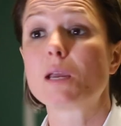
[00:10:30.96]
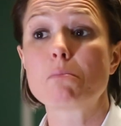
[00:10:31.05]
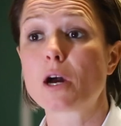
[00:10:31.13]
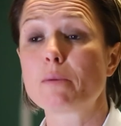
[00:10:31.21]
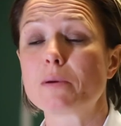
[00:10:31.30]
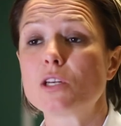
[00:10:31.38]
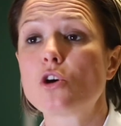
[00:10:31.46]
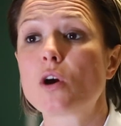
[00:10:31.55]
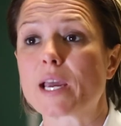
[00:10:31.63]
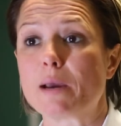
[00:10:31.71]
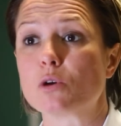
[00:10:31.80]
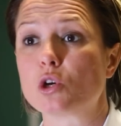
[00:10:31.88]
it might be
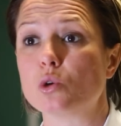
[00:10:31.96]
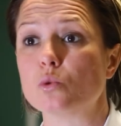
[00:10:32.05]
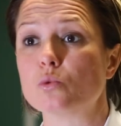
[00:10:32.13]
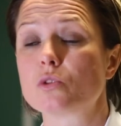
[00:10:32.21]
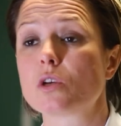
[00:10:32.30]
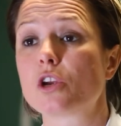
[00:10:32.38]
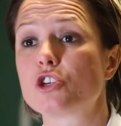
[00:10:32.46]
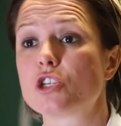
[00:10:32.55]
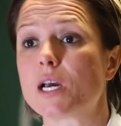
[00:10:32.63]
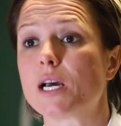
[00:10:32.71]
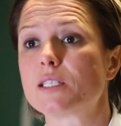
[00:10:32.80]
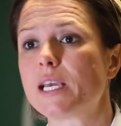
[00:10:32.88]
non-chemical,
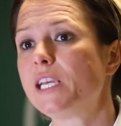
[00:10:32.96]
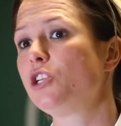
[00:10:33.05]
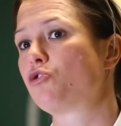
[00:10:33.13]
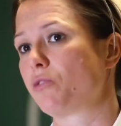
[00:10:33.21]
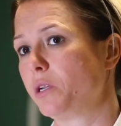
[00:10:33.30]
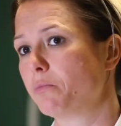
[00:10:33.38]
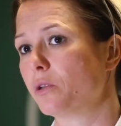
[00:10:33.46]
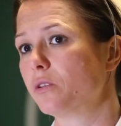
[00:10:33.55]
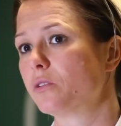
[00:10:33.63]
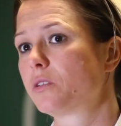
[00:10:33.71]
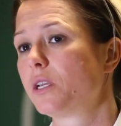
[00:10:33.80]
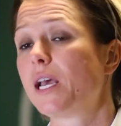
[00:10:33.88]
such as heat
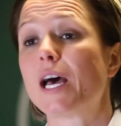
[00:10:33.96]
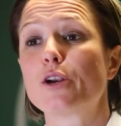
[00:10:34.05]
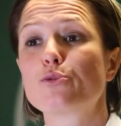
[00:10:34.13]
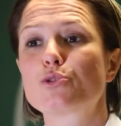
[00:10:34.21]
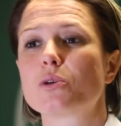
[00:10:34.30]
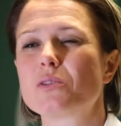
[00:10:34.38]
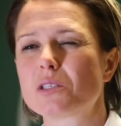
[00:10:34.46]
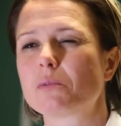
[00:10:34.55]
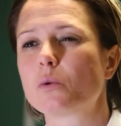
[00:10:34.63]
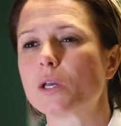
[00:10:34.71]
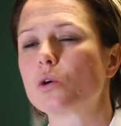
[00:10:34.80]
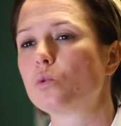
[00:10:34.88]
treatments, and also
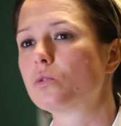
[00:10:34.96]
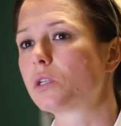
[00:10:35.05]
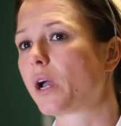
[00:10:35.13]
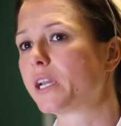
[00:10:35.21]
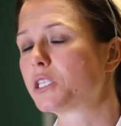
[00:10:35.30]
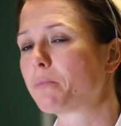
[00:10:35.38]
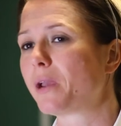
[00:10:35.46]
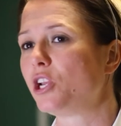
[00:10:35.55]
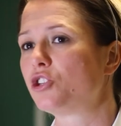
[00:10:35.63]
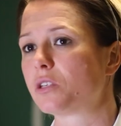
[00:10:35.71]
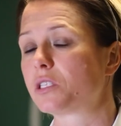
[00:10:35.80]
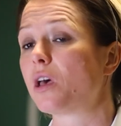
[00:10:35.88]
something we call
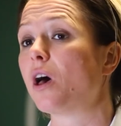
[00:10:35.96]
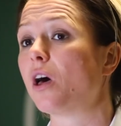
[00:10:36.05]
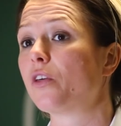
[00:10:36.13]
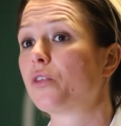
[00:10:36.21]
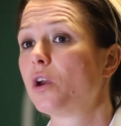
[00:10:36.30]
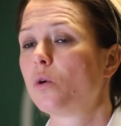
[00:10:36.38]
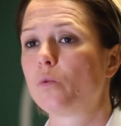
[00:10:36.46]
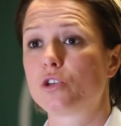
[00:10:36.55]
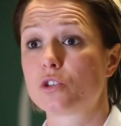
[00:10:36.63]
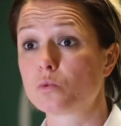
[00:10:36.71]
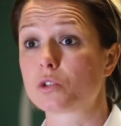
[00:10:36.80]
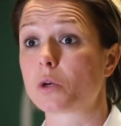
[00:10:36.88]
diatomaceous earth,
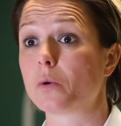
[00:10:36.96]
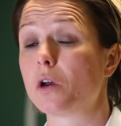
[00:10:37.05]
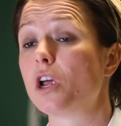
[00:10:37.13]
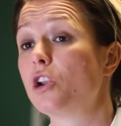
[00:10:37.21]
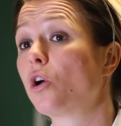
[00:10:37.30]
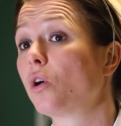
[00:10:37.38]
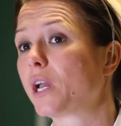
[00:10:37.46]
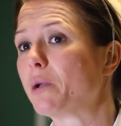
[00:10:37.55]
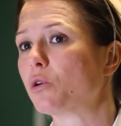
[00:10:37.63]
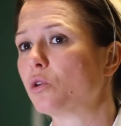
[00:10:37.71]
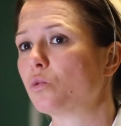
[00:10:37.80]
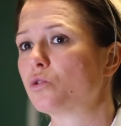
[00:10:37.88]
which is also a
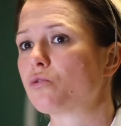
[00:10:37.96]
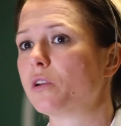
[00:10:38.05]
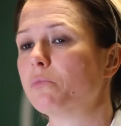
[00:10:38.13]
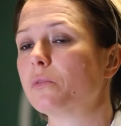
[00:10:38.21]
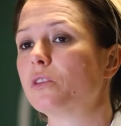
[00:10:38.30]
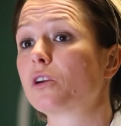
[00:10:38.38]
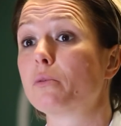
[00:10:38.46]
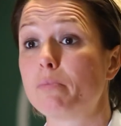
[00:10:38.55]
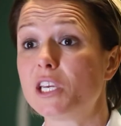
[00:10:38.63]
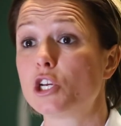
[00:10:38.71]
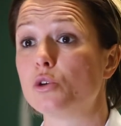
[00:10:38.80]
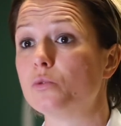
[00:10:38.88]
non-chemical treatment that
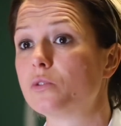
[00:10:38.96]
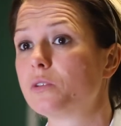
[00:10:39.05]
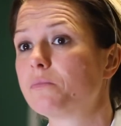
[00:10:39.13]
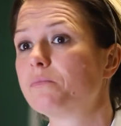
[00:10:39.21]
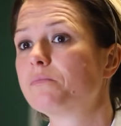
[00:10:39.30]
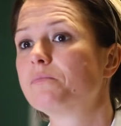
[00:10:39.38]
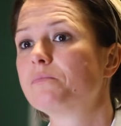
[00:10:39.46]
can be used.